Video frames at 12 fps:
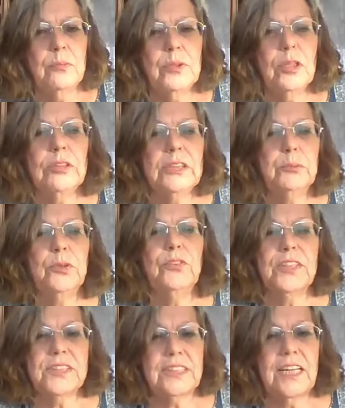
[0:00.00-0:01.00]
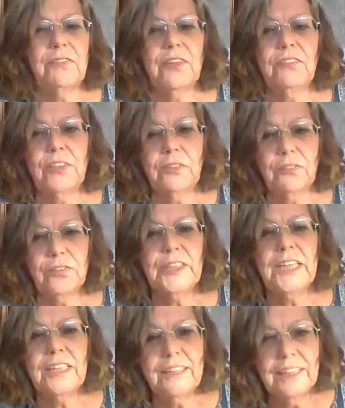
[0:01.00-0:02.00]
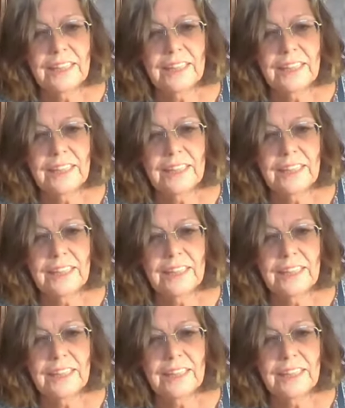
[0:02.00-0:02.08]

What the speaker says: We'll only move their stuff if they're fleeing